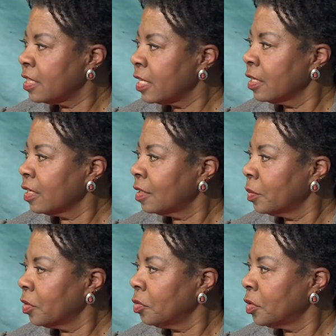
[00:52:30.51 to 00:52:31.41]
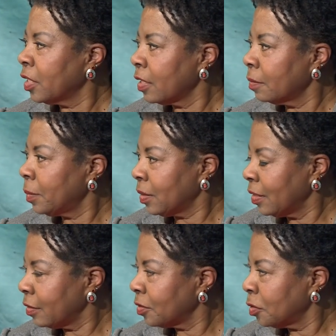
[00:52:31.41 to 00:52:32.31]
think when you look at the
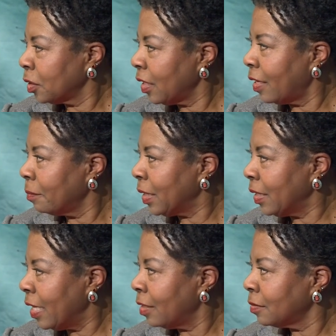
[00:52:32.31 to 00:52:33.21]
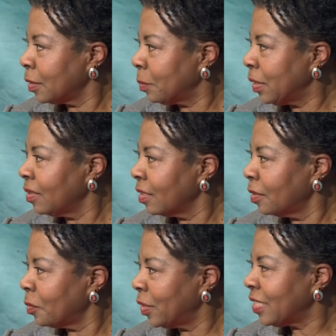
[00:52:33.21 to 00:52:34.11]
political climate now, depending
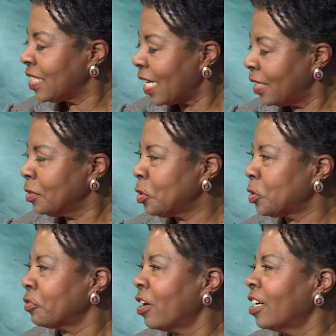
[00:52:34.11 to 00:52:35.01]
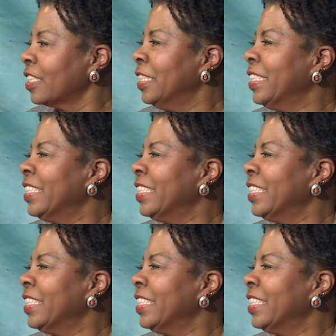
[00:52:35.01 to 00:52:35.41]
on what side you're on,